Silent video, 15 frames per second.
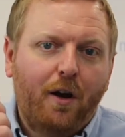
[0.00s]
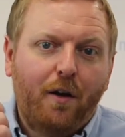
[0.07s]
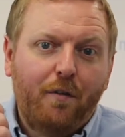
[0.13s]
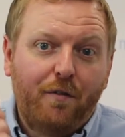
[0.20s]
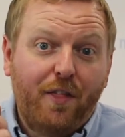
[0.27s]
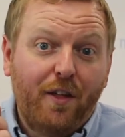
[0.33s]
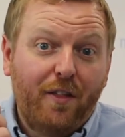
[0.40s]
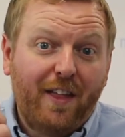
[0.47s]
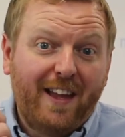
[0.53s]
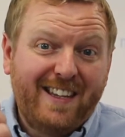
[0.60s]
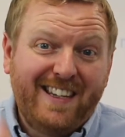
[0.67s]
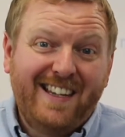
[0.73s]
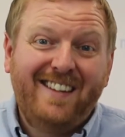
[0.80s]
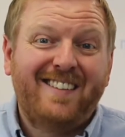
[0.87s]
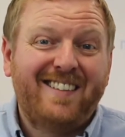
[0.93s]
that they
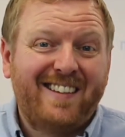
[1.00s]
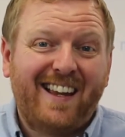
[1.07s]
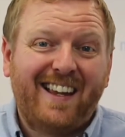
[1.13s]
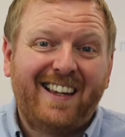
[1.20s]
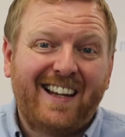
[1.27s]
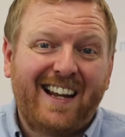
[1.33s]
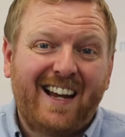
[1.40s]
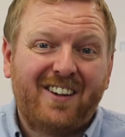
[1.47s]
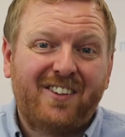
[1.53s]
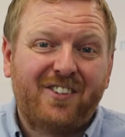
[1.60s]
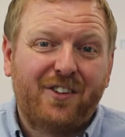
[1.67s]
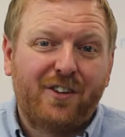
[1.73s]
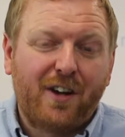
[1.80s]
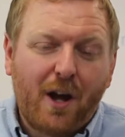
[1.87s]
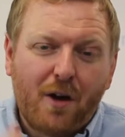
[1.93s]
need to take an
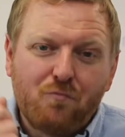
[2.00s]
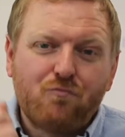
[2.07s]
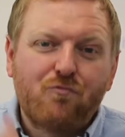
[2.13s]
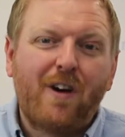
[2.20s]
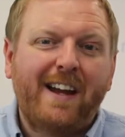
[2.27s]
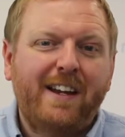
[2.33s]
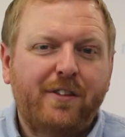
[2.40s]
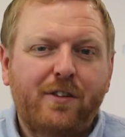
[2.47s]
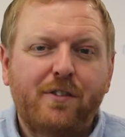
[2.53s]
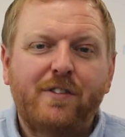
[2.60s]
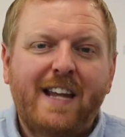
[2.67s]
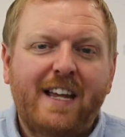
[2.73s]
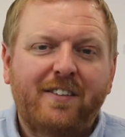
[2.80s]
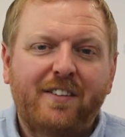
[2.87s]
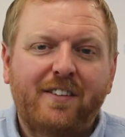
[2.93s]
action and raise the
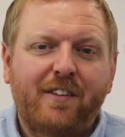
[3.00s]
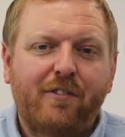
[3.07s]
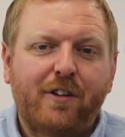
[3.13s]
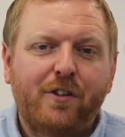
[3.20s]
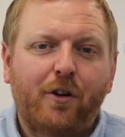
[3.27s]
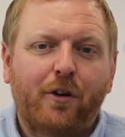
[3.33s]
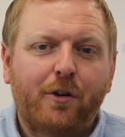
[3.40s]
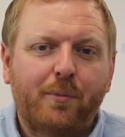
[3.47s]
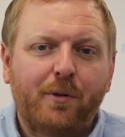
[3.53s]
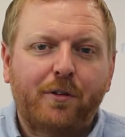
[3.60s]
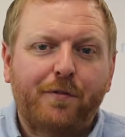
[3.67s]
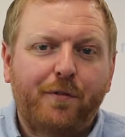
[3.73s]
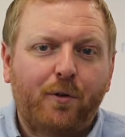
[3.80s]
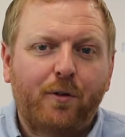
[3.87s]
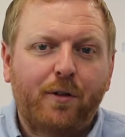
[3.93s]
necessary documents
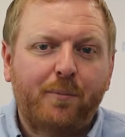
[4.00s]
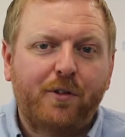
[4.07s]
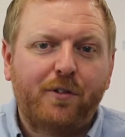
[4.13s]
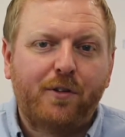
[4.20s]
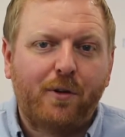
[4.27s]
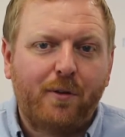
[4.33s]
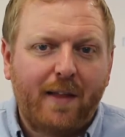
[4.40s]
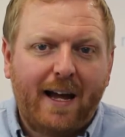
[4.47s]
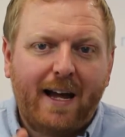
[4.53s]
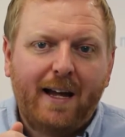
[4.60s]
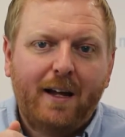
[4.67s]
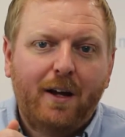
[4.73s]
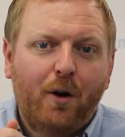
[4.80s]
for them to do that